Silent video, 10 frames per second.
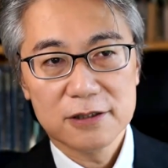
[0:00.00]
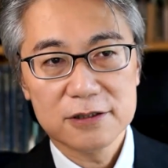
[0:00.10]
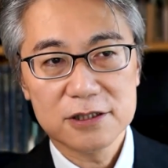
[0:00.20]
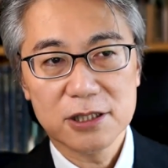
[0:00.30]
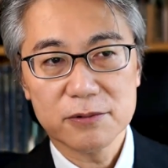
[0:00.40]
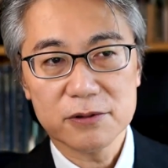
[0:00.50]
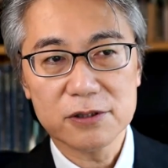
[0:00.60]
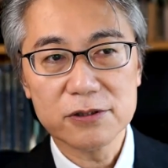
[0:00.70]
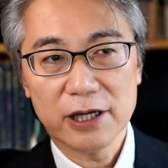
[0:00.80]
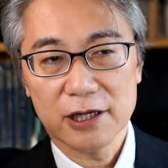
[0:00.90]
seemed
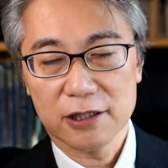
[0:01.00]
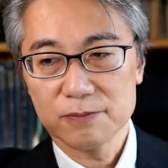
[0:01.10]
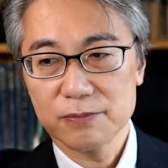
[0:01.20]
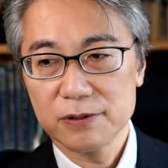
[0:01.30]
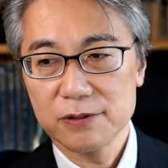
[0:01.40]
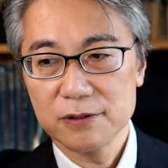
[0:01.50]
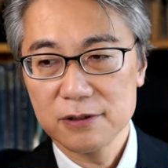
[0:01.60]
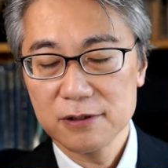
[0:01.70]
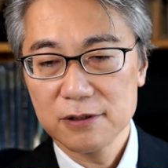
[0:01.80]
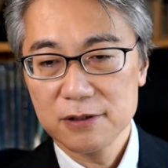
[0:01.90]
to help
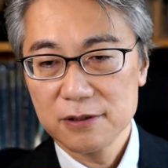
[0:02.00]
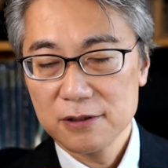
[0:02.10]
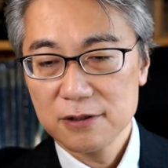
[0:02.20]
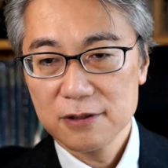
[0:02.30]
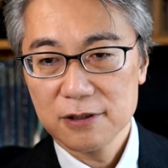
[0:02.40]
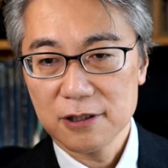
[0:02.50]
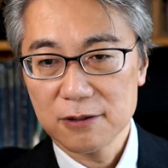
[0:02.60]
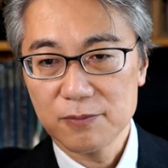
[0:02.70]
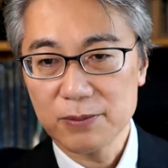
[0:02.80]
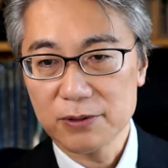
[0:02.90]

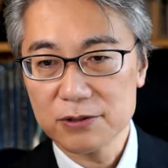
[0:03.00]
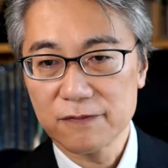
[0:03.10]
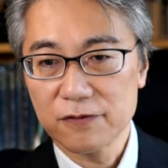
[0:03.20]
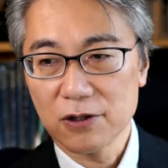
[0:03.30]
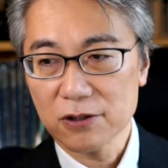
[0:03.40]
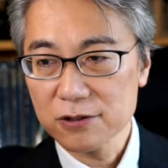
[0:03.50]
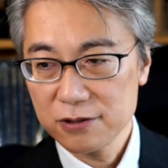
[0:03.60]
people to flock